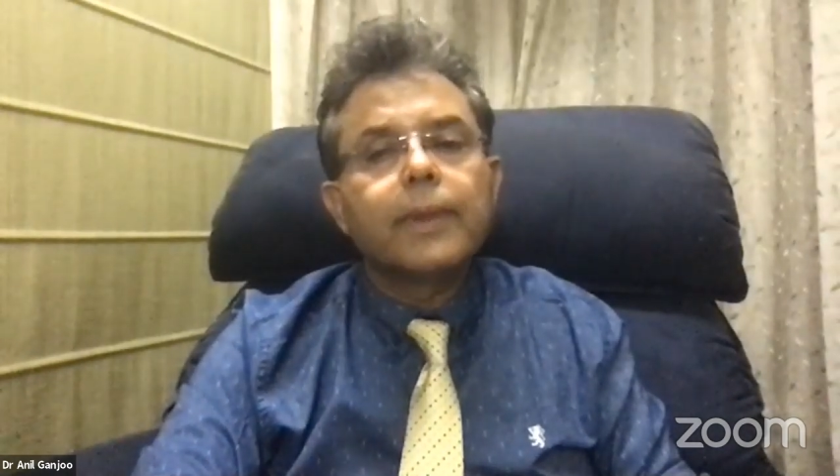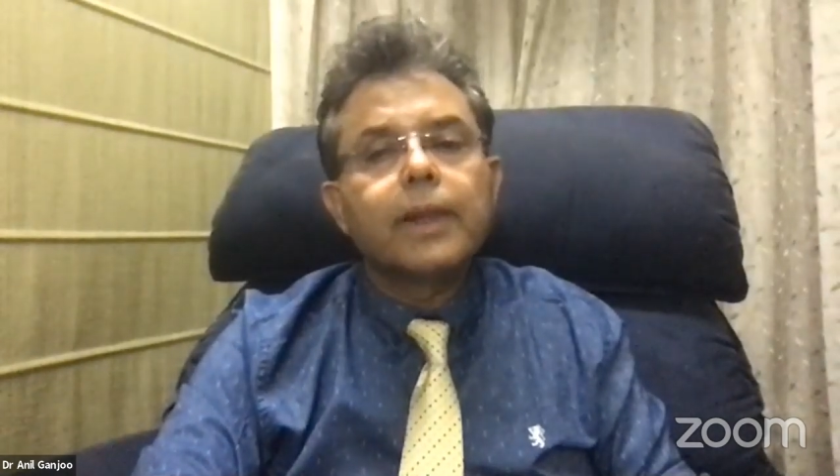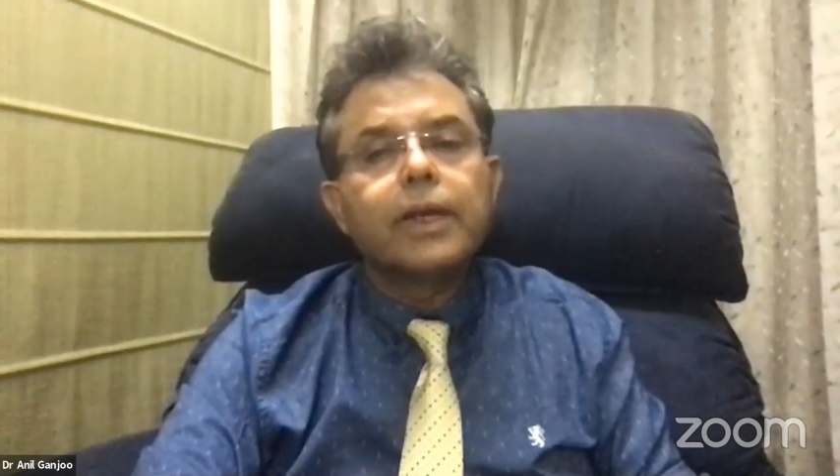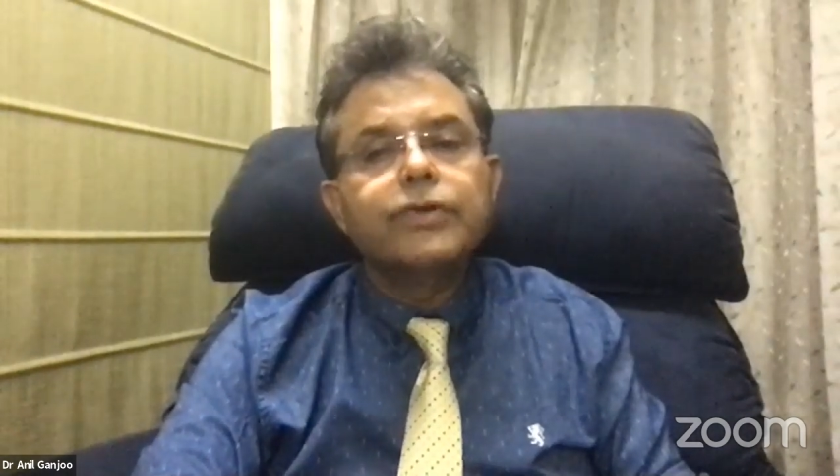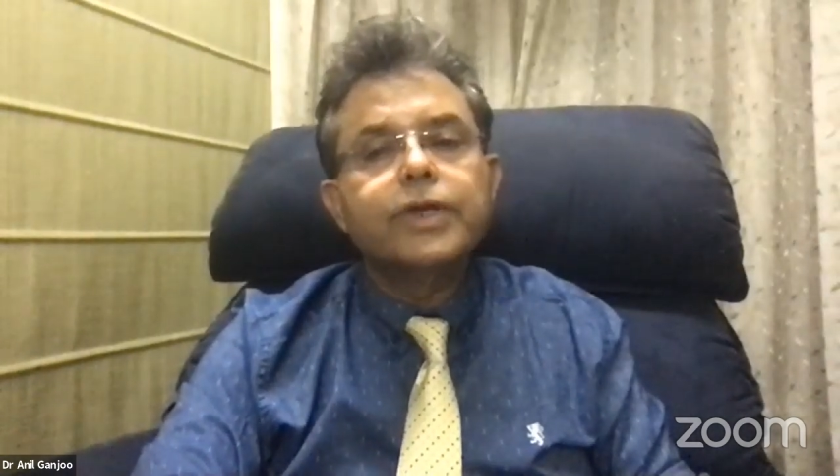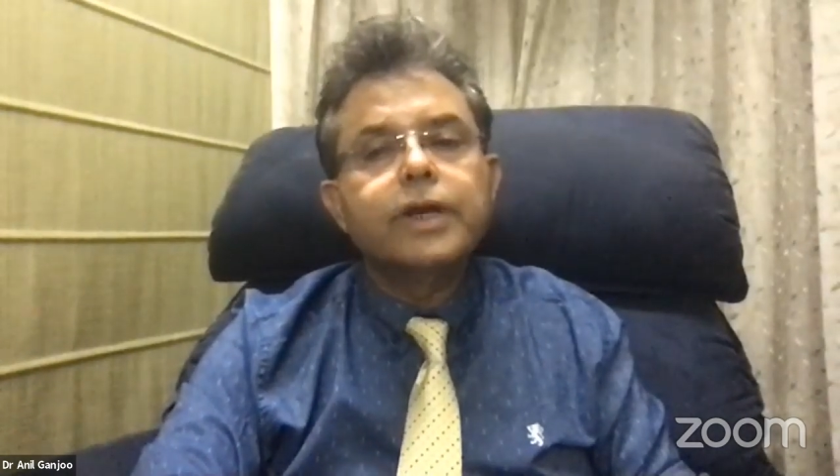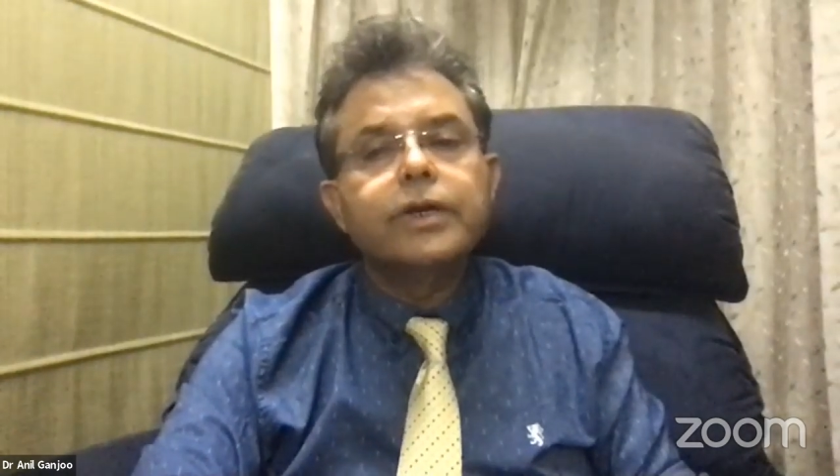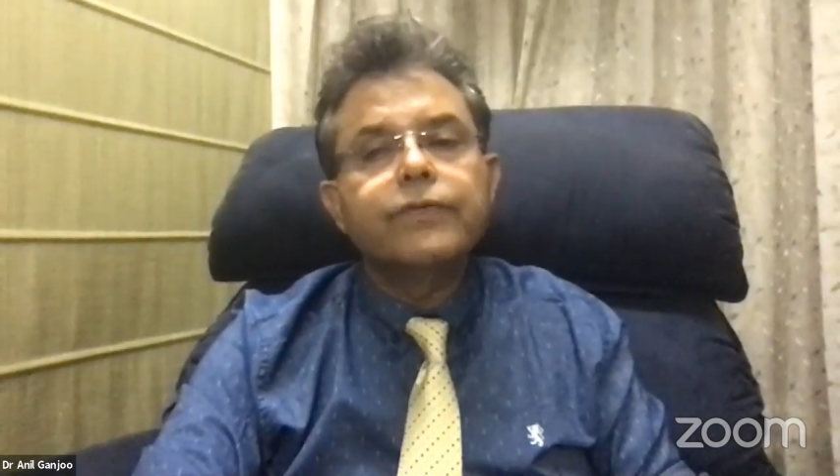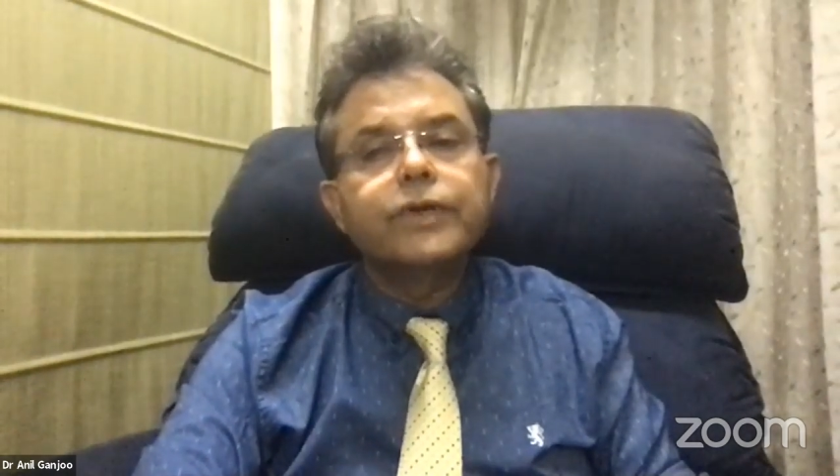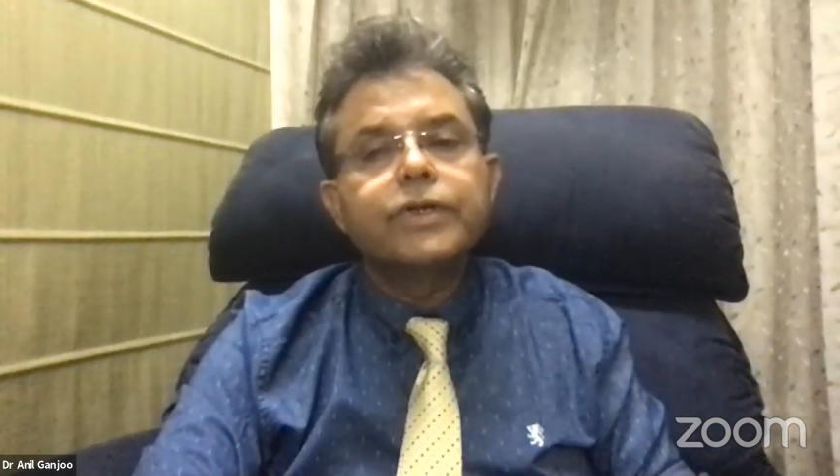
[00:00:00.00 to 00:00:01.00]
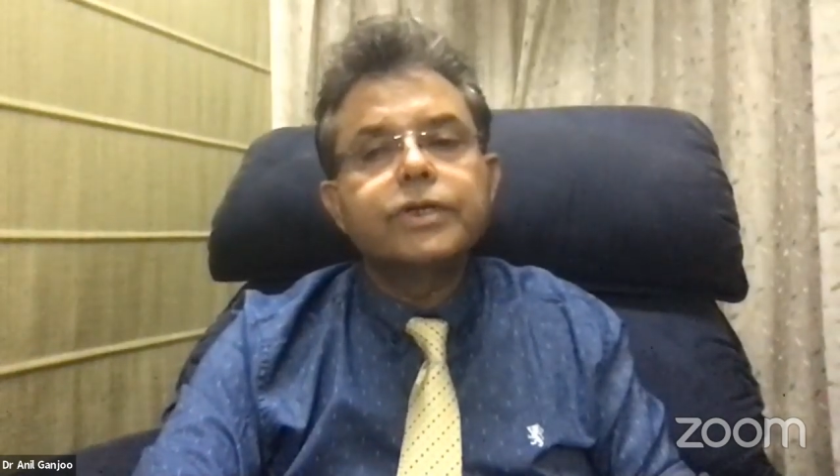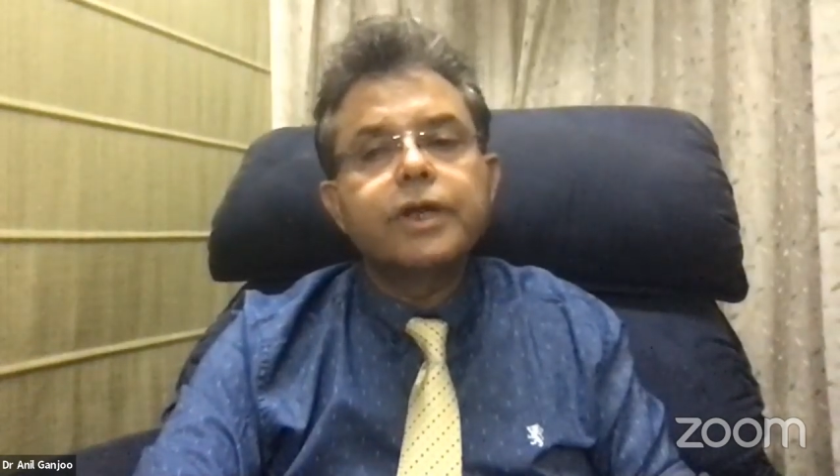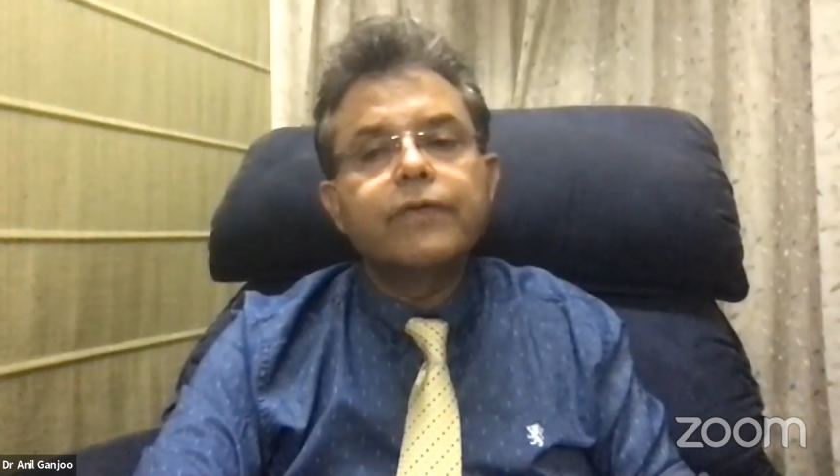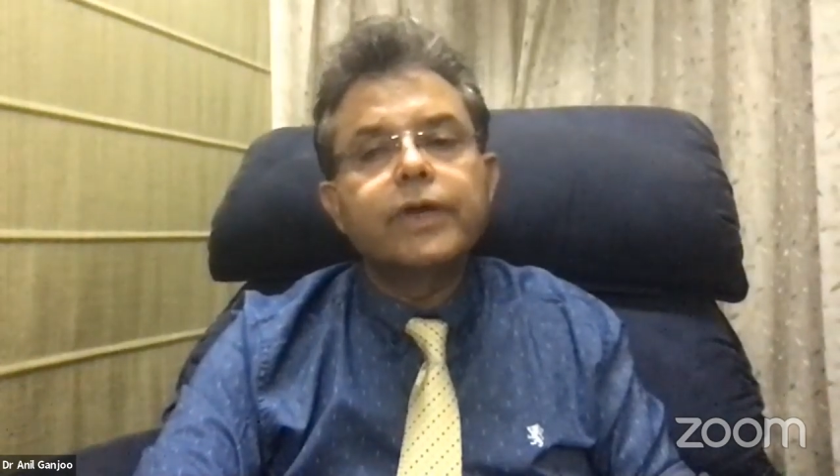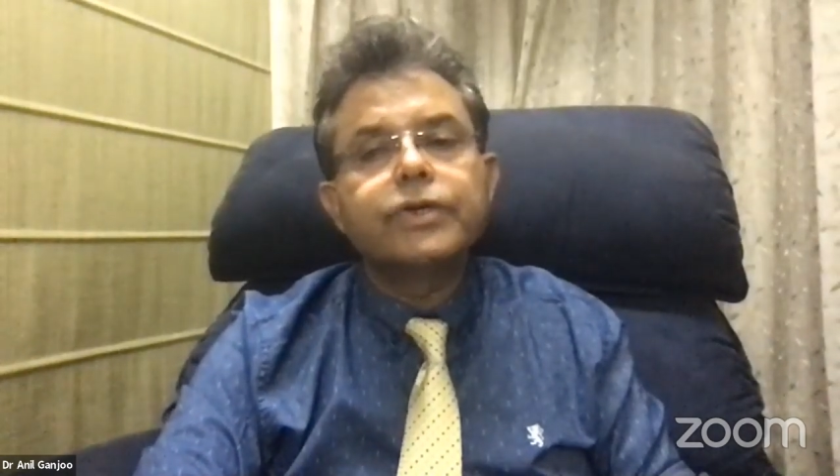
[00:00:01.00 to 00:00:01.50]
Is there a difference in
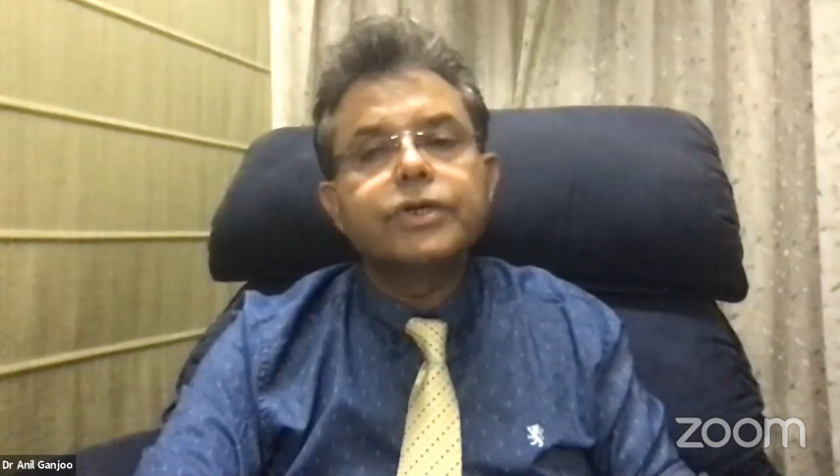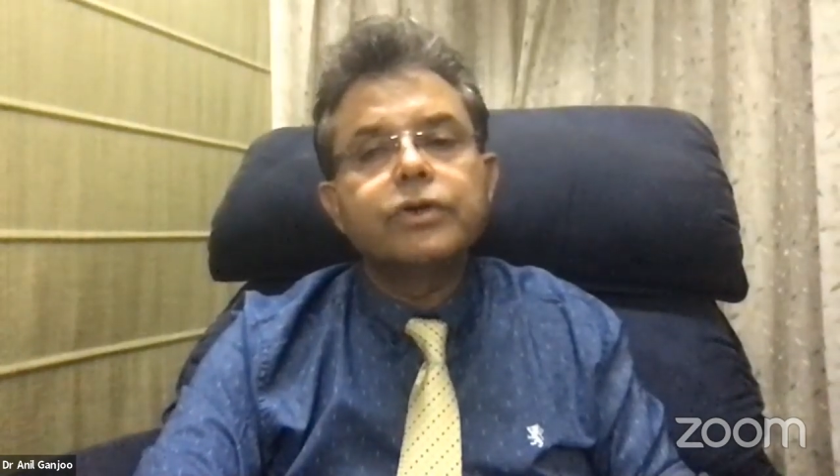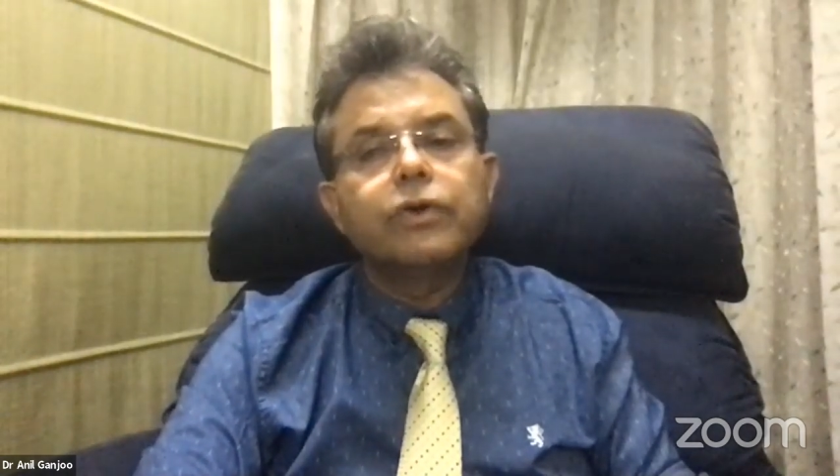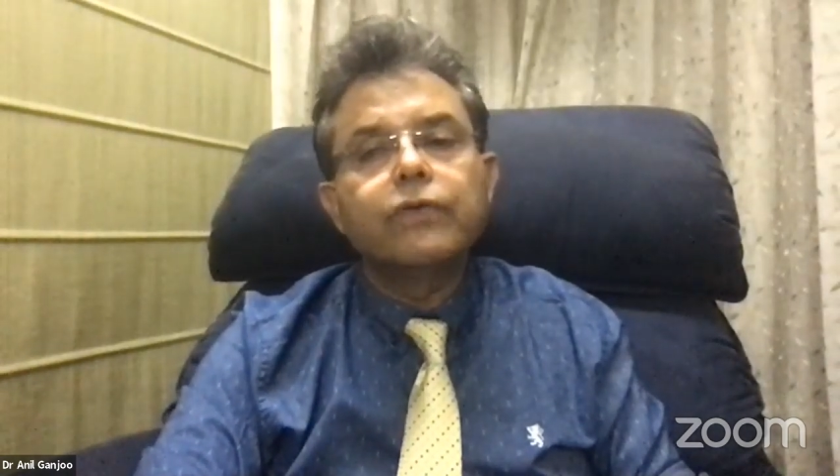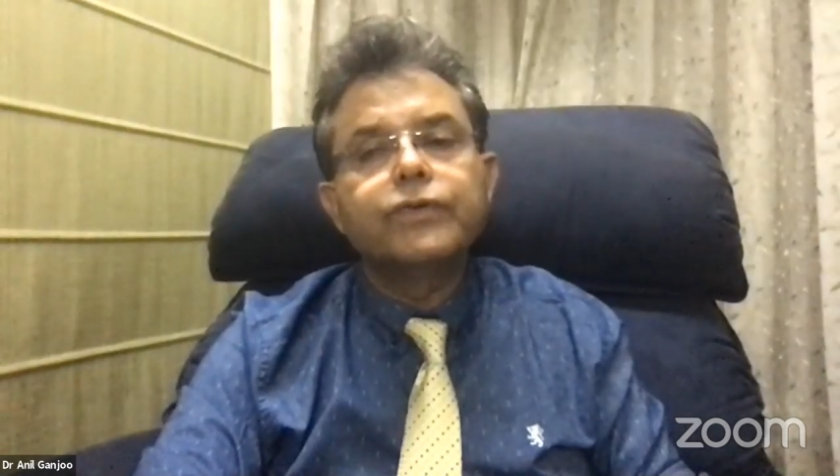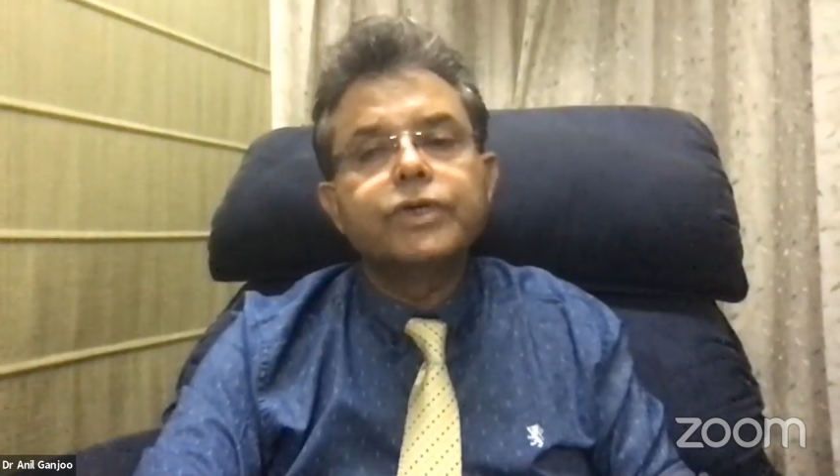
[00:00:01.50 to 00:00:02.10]
efficacy of